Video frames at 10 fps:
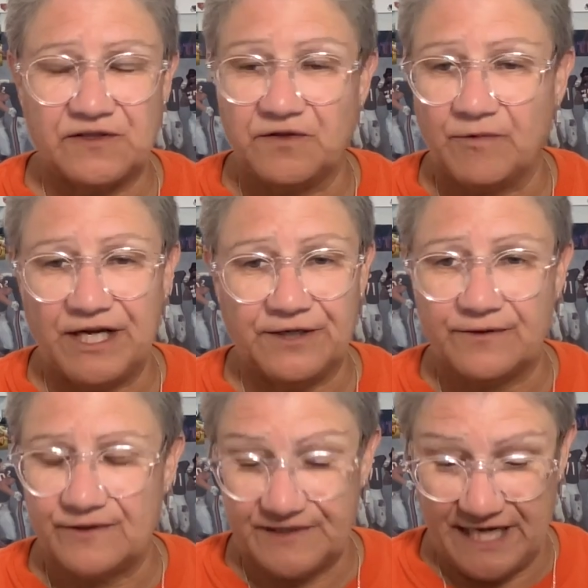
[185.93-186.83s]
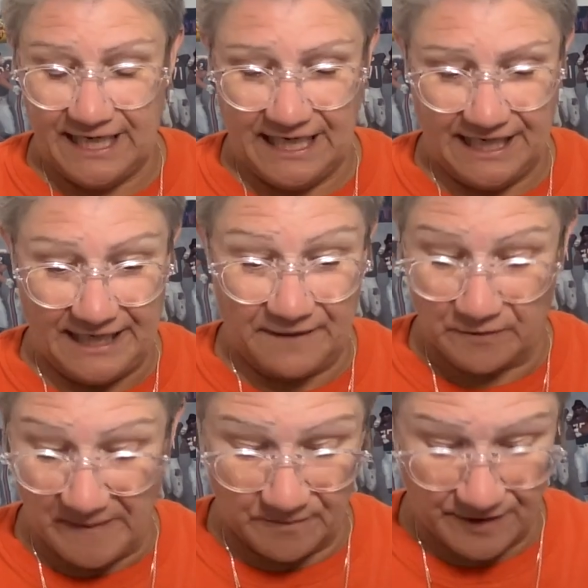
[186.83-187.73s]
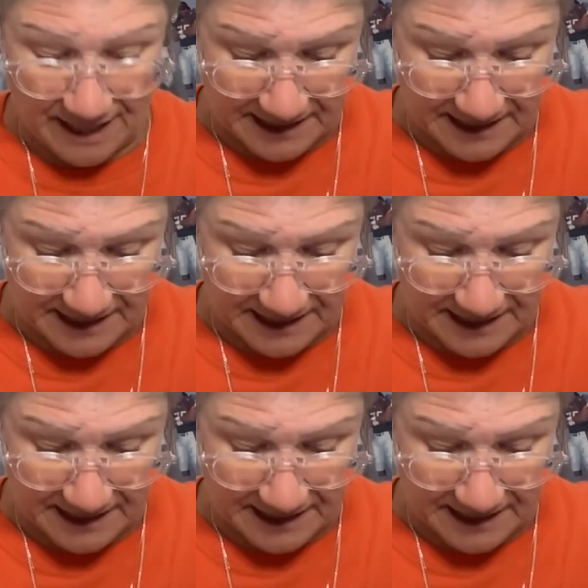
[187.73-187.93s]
to the Raiders. And I remember that